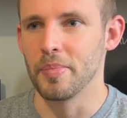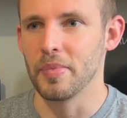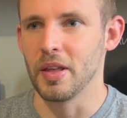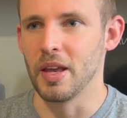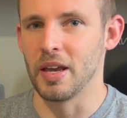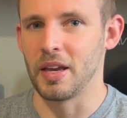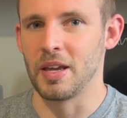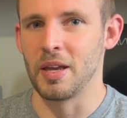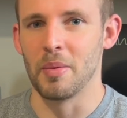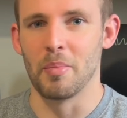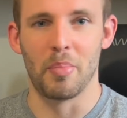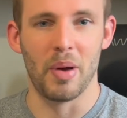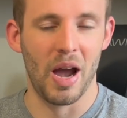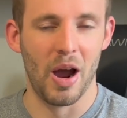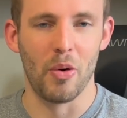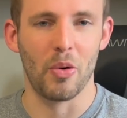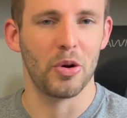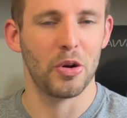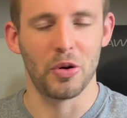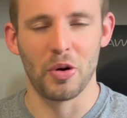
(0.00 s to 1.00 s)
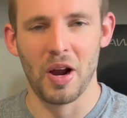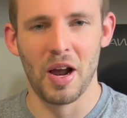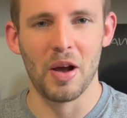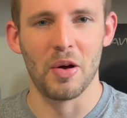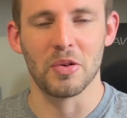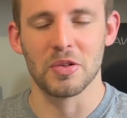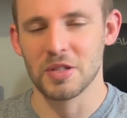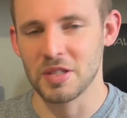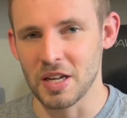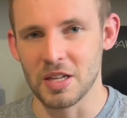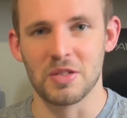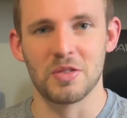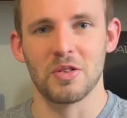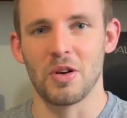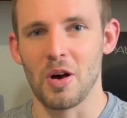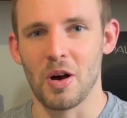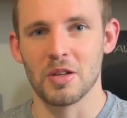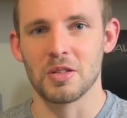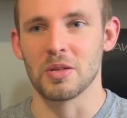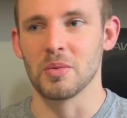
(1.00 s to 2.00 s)
It can power your house. That's
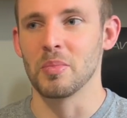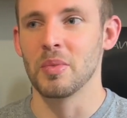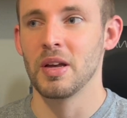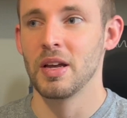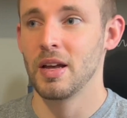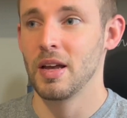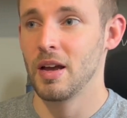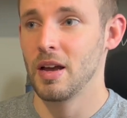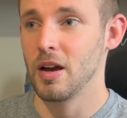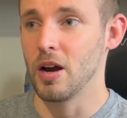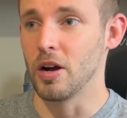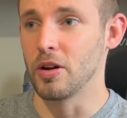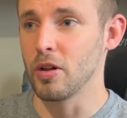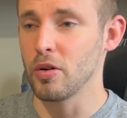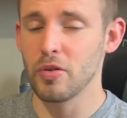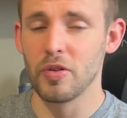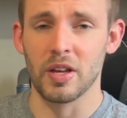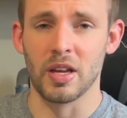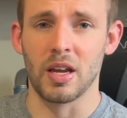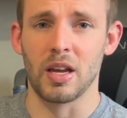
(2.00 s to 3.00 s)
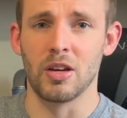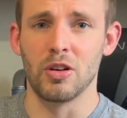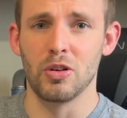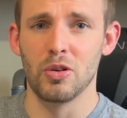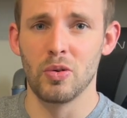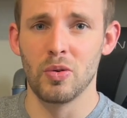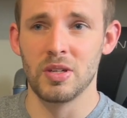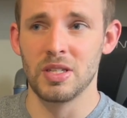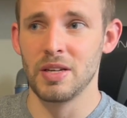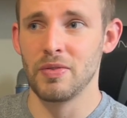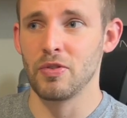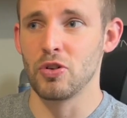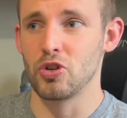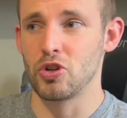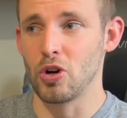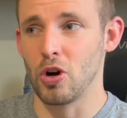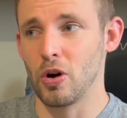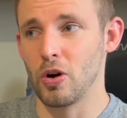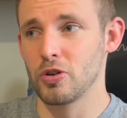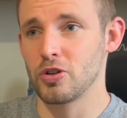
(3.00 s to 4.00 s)
awesome. Another thing it can do is even
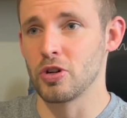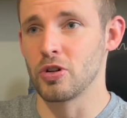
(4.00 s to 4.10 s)
charge